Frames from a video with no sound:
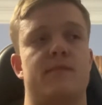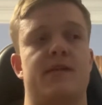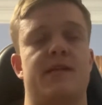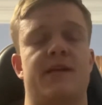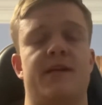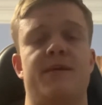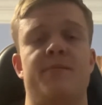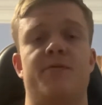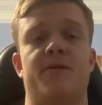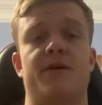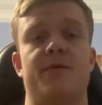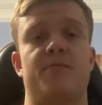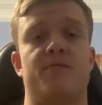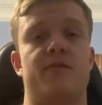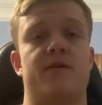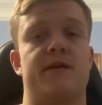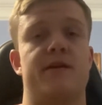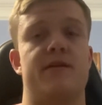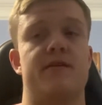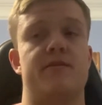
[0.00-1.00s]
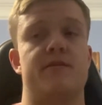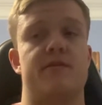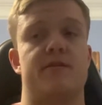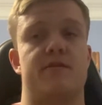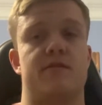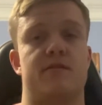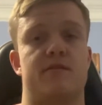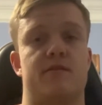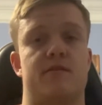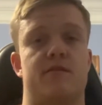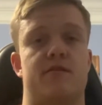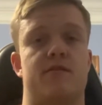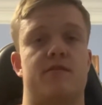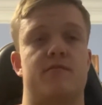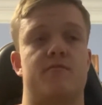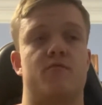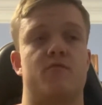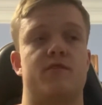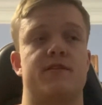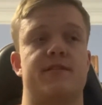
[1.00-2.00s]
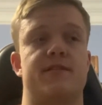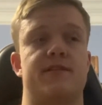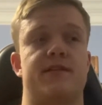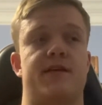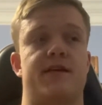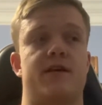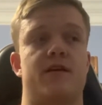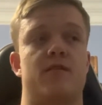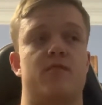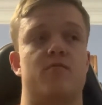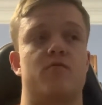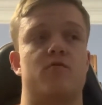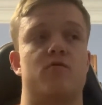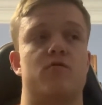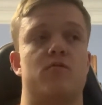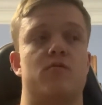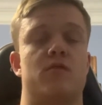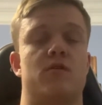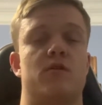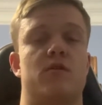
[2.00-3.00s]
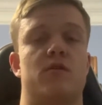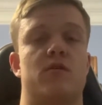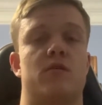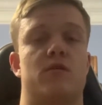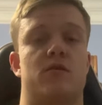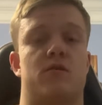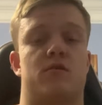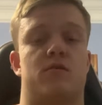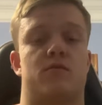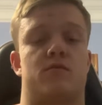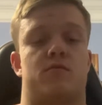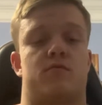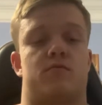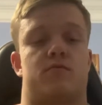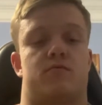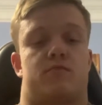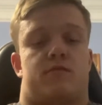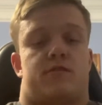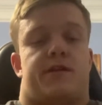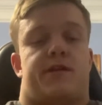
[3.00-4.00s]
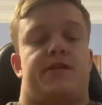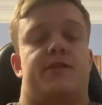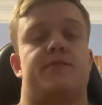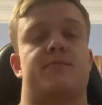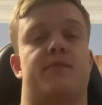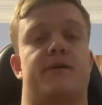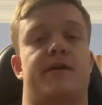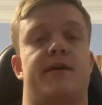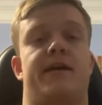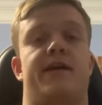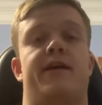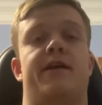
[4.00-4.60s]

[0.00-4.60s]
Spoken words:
He played pretty good. Wasn't terrible. He just played